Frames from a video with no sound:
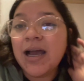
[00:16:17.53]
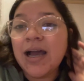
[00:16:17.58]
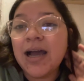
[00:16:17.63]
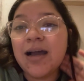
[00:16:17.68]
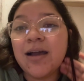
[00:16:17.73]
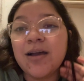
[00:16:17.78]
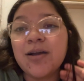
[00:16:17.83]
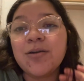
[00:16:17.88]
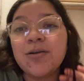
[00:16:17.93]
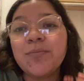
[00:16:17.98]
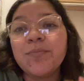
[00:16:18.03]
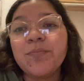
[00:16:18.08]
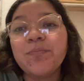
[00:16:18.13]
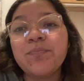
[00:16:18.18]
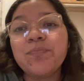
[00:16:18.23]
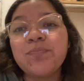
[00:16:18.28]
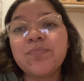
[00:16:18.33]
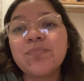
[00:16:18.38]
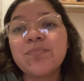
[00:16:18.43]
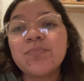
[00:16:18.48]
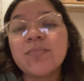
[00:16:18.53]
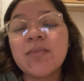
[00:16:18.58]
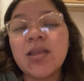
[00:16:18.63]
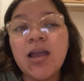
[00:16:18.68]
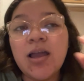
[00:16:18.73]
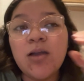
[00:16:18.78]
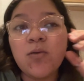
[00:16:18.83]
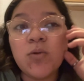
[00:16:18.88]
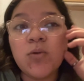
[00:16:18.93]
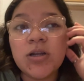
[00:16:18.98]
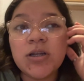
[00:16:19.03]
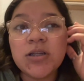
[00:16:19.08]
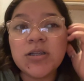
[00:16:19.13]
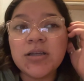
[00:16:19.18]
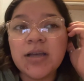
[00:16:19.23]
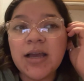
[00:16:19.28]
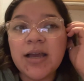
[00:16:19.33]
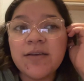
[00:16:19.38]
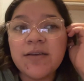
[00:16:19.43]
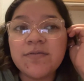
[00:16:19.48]
Um, I want to,
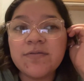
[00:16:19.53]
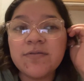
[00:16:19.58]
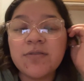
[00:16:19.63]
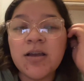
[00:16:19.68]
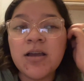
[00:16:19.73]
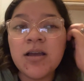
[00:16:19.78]
I've,